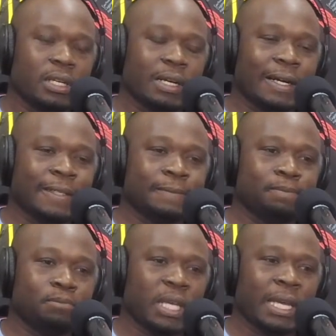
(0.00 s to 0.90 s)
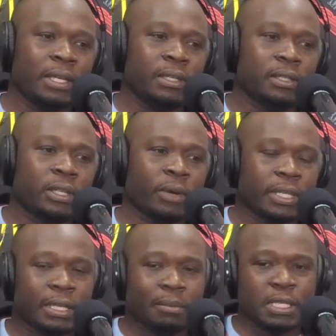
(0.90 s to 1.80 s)
And the great
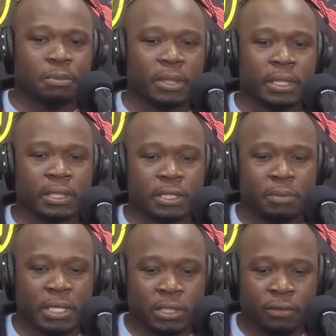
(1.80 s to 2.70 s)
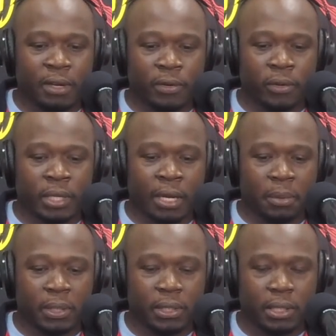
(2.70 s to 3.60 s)
thing about Splunk is, especially if you have your own
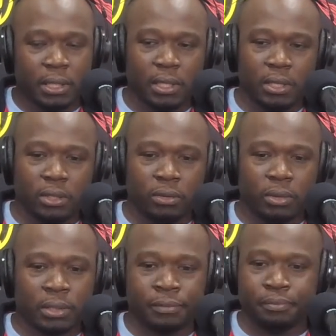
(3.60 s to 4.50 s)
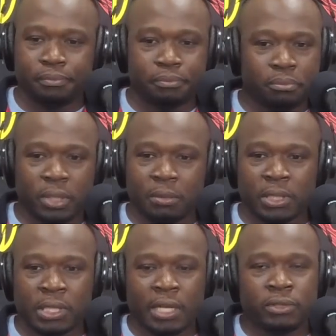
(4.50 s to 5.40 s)
company, you can pretty
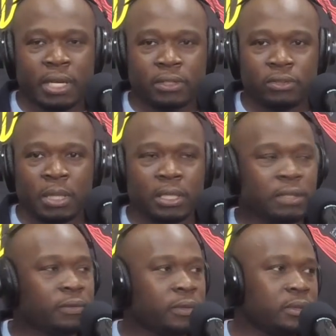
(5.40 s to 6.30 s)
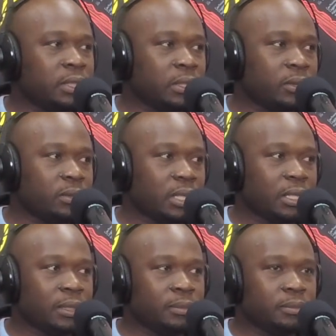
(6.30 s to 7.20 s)
much contract to many different, you know,
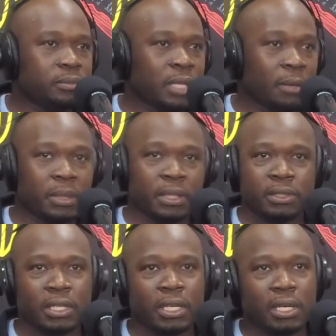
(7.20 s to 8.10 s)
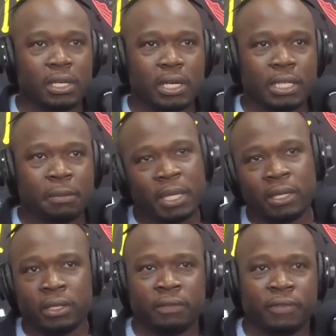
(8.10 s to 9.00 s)
companies,
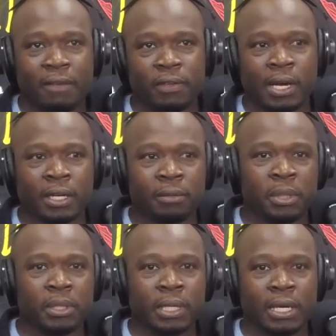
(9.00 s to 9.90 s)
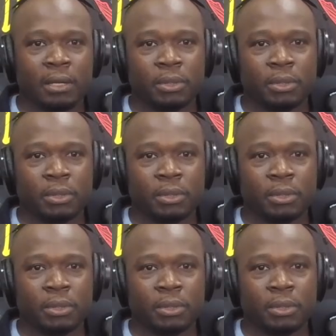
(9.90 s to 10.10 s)
depending on if they have a non-compete or not.